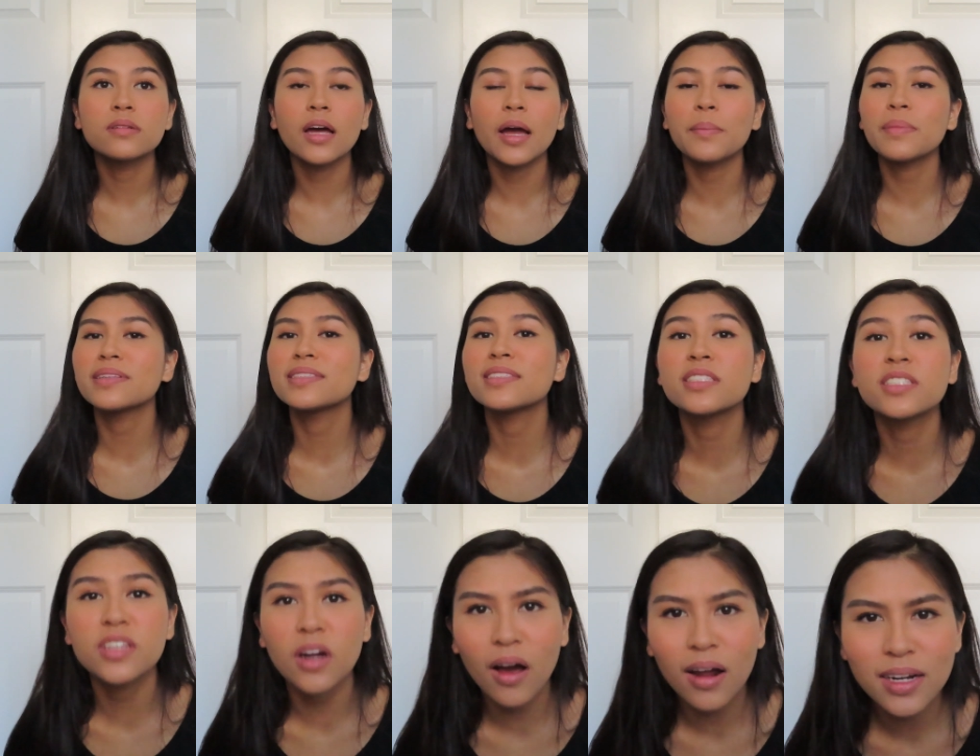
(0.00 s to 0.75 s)
I'm
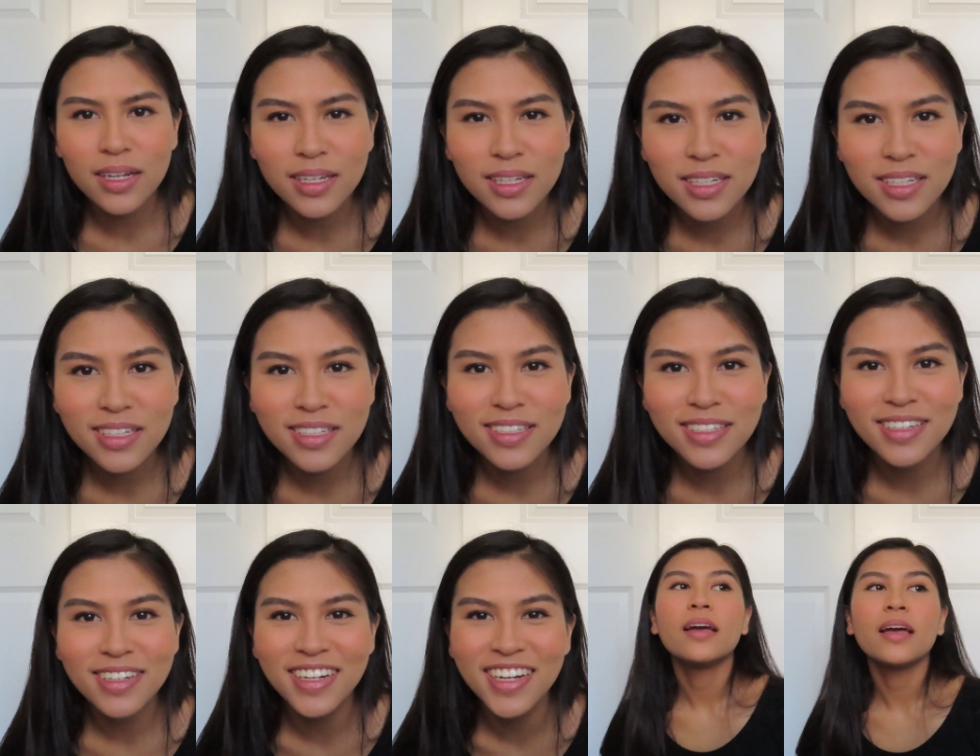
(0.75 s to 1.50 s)
astonished
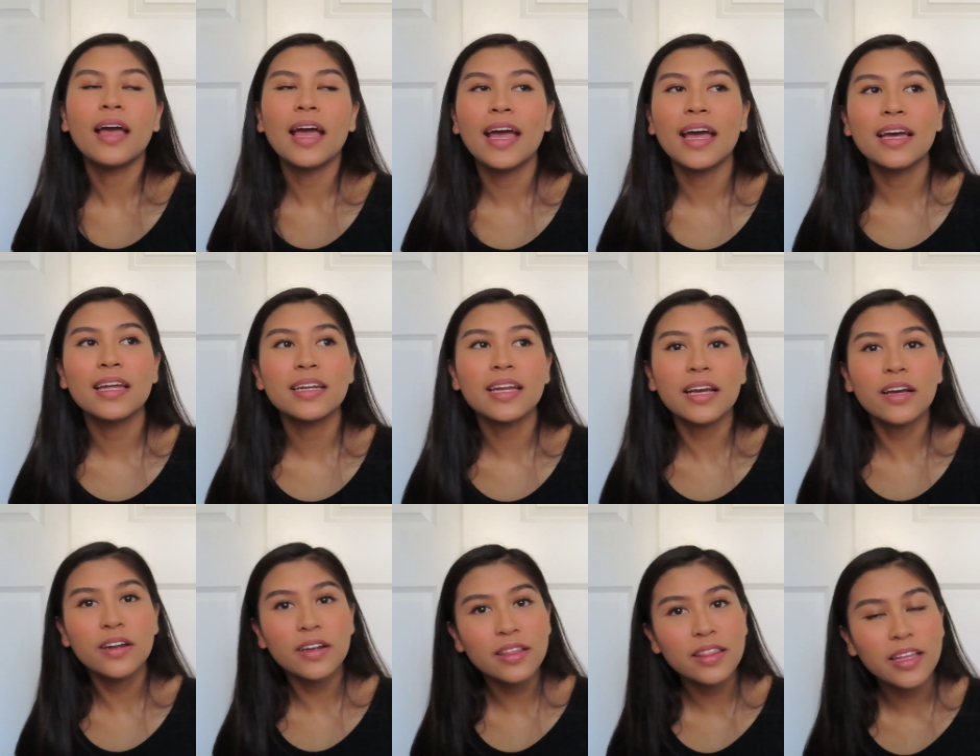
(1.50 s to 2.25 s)
and I
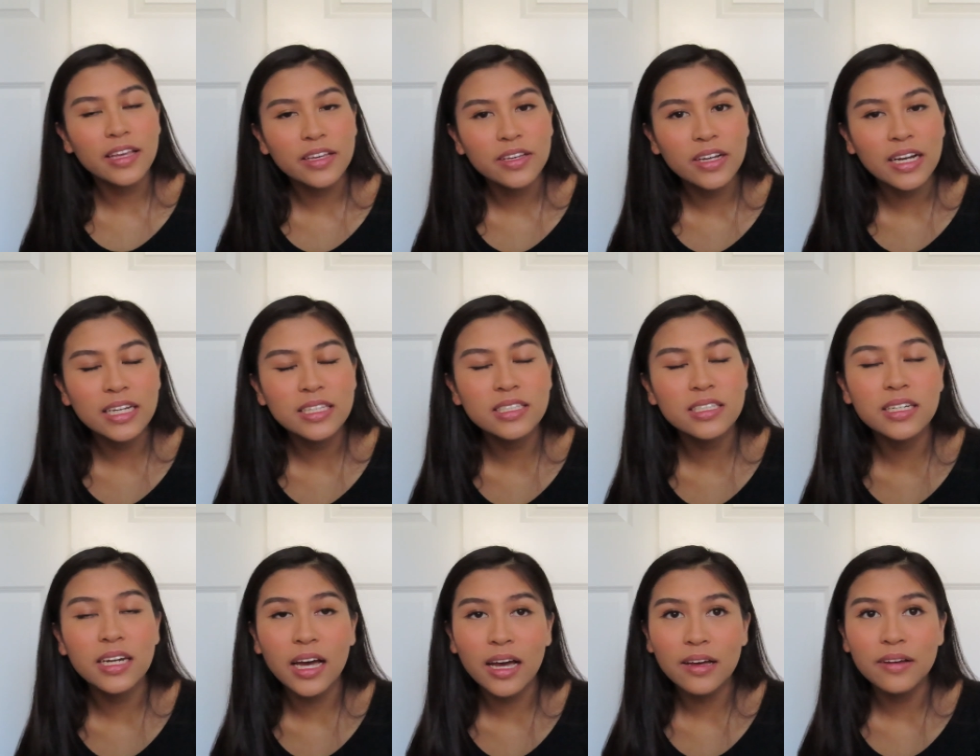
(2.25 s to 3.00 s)
couldn't thank you guys
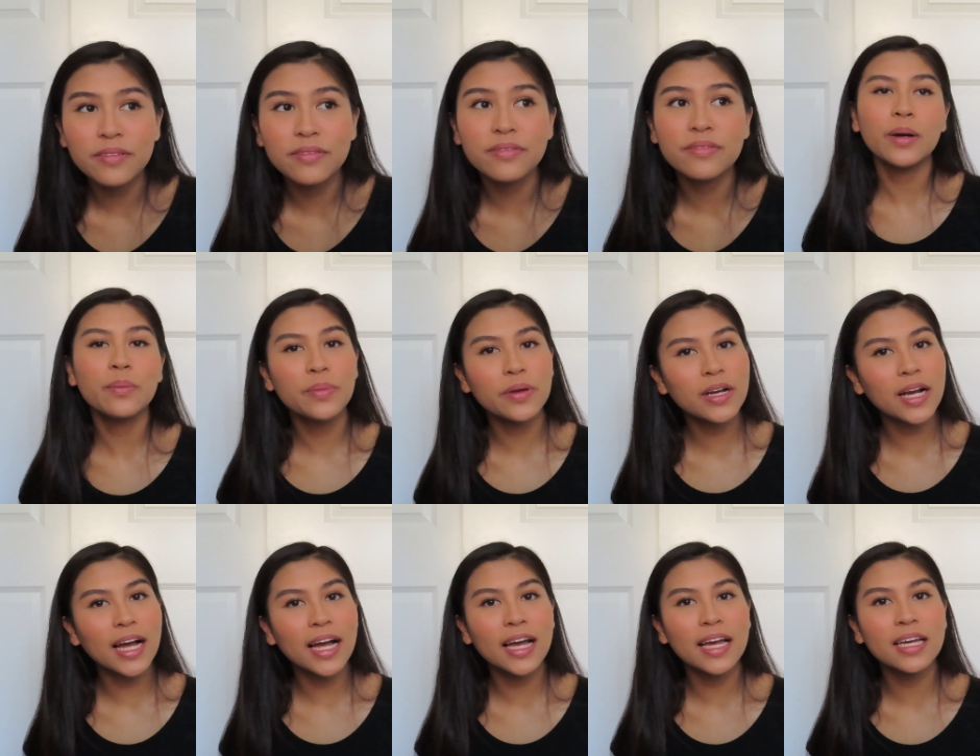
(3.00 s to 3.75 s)
enough. If you
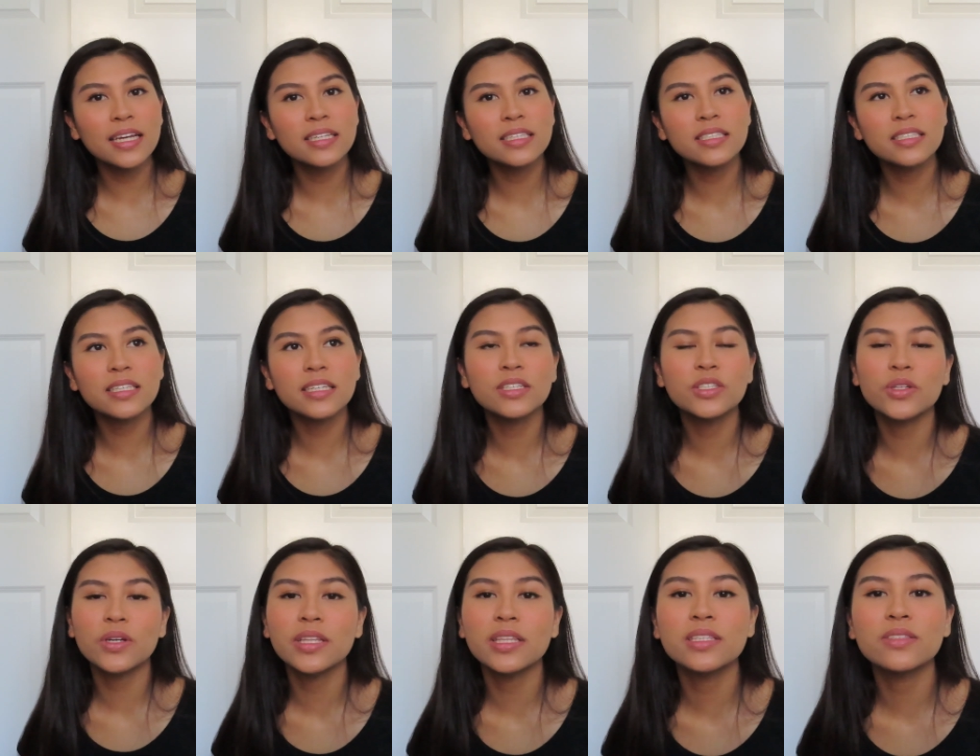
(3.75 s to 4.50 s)
guys
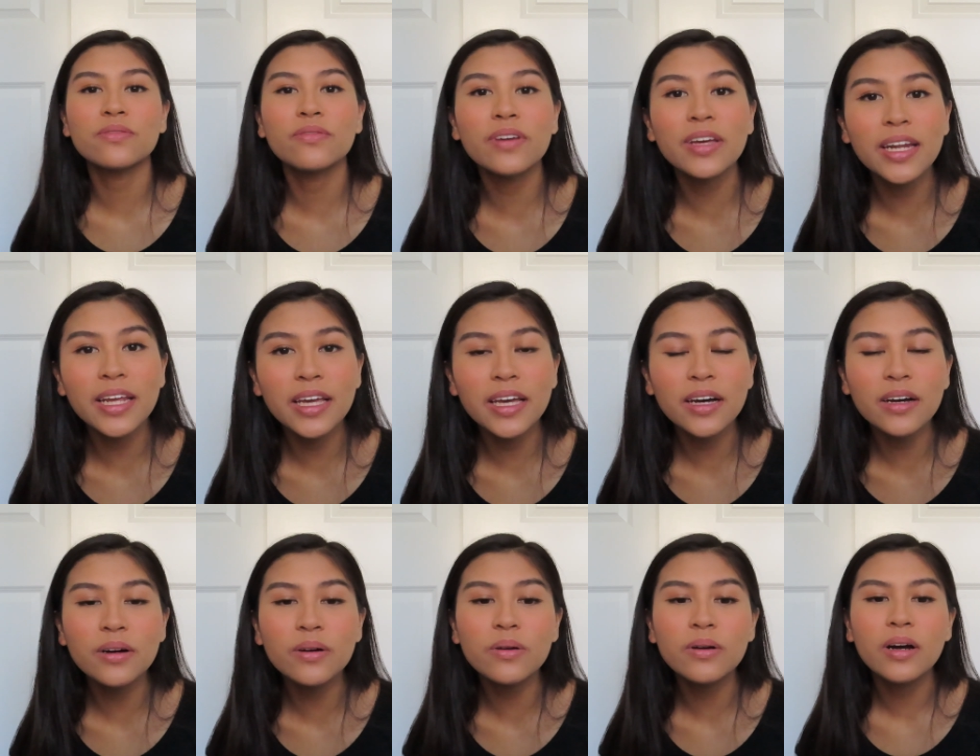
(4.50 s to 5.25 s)
enjoyed this
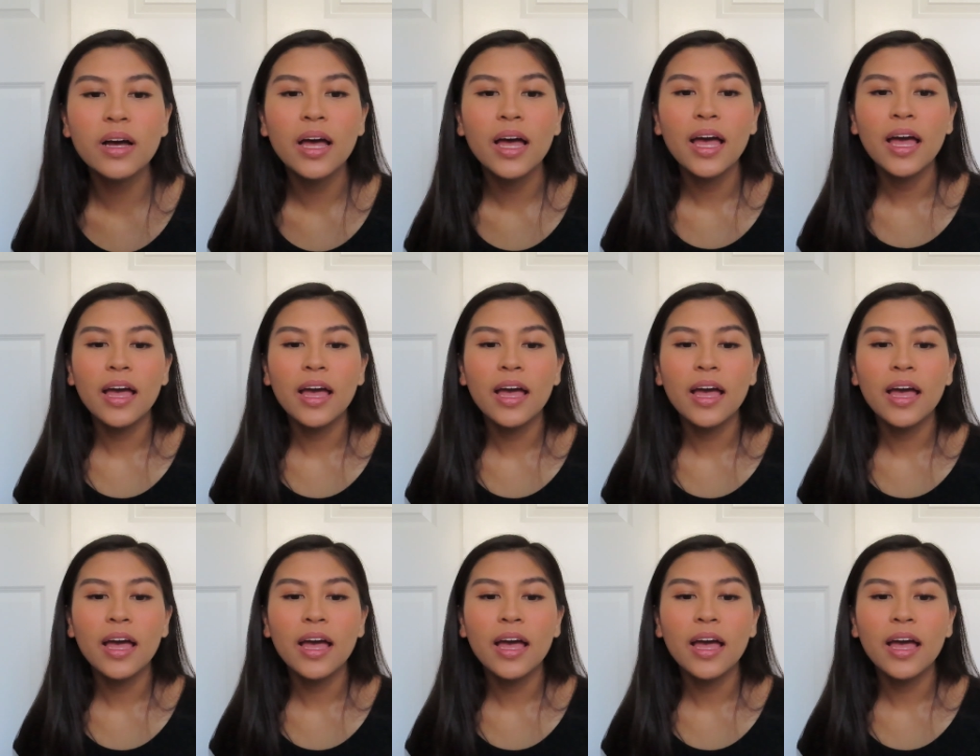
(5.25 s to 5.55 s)
video,